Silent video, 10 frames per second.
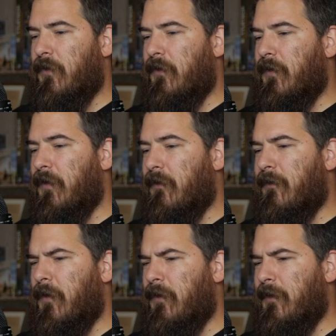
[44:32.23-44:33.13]

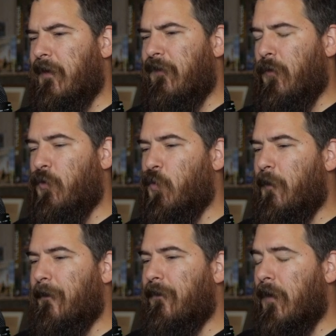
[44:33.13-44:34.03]
Oh, that's so
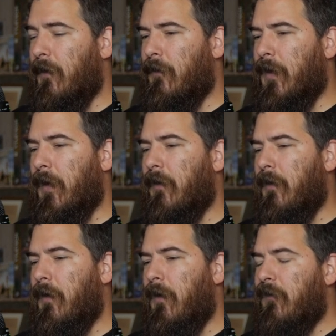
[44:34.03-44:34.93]
cool. Okay,
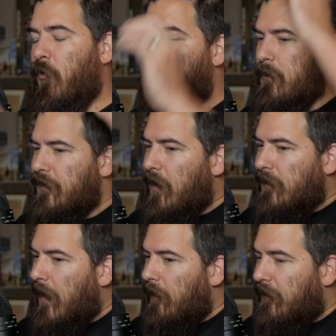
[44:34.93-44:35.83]
so we'll be able to talk
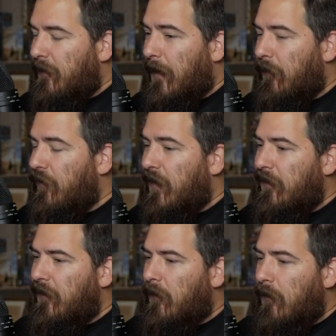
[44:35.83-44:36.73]
to Alex about
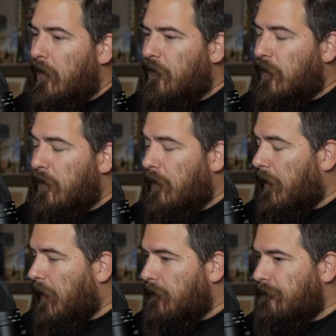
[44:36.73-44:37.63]
things that are under
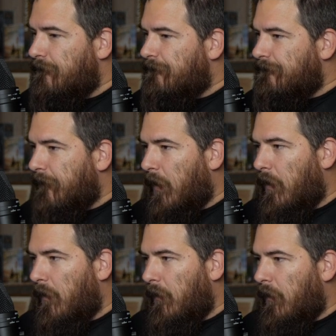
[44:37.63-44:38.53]

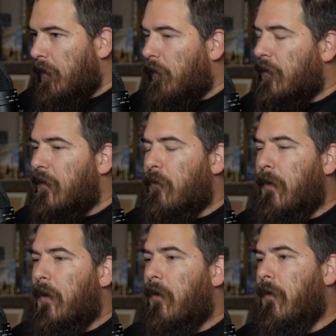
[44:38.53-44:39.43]
under the
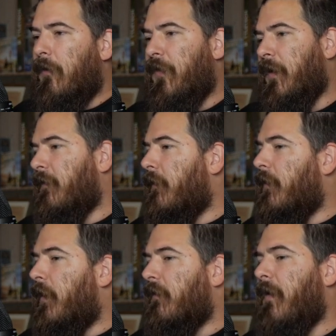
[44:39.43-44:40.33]
radar, things that are
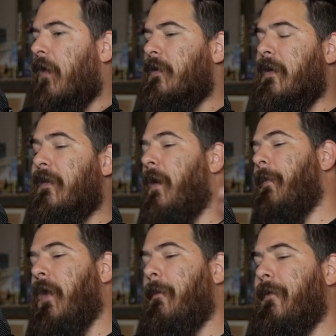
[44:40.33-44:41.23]
not exactly on the up
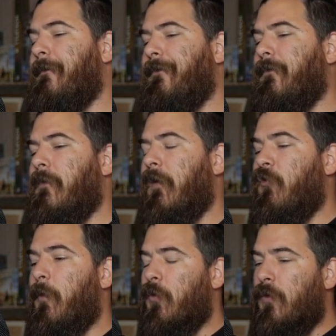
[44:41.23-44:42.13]
and up. That's
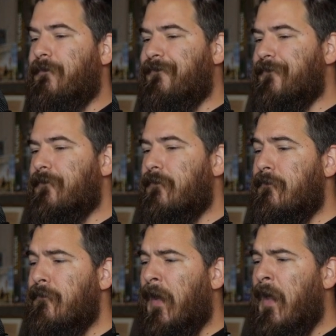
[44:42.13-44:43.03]
super cool.
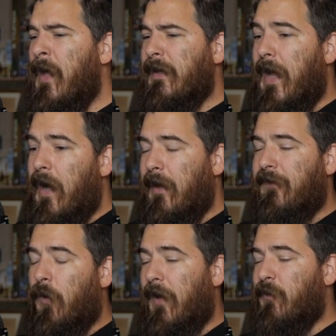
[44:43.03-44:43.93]
Yeah, and
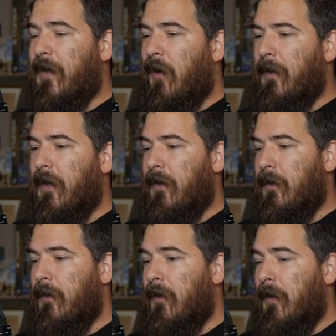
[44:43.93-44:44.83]
so as we come
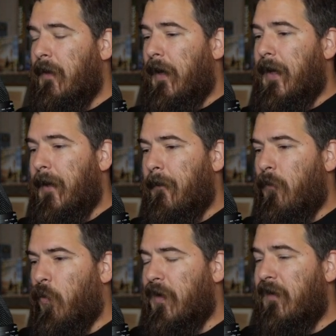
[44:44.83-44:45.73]
in,
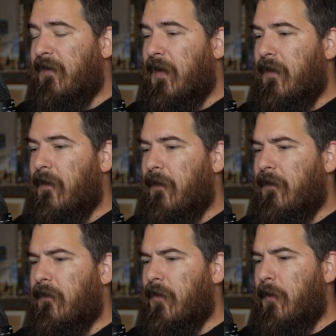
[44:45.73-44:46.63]
we're gonna say that
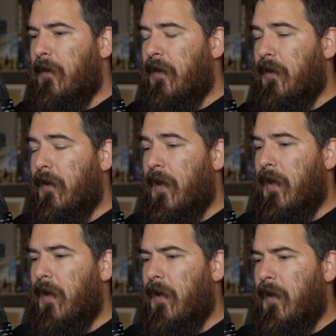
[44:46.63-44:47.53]
this is gonna be
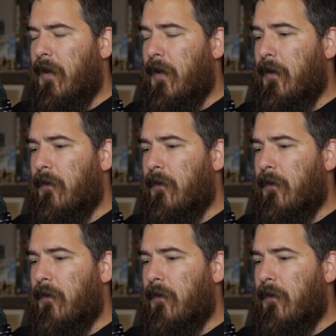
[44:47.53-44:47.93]
a